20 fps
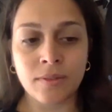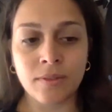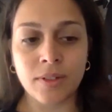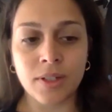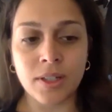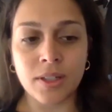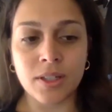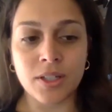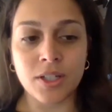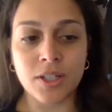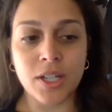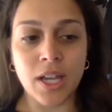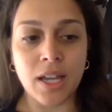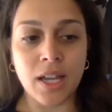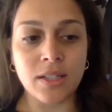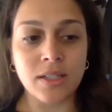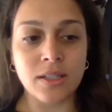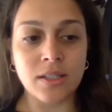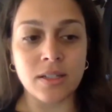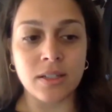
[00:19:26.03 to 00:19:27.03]
fill the
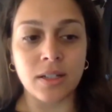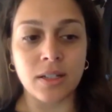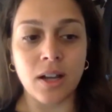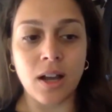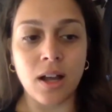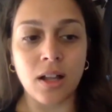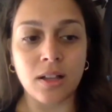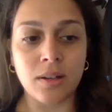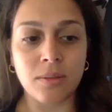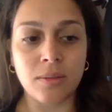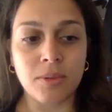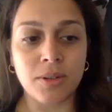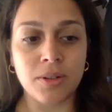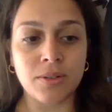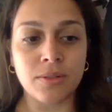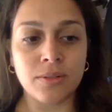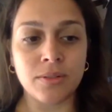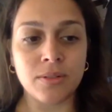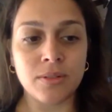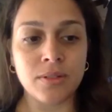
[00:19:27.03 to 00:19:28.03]
chest and the
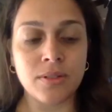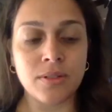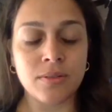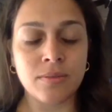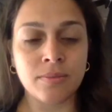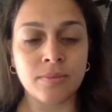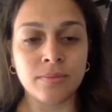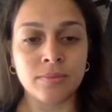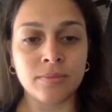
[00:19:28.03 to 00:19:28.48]
collarbones.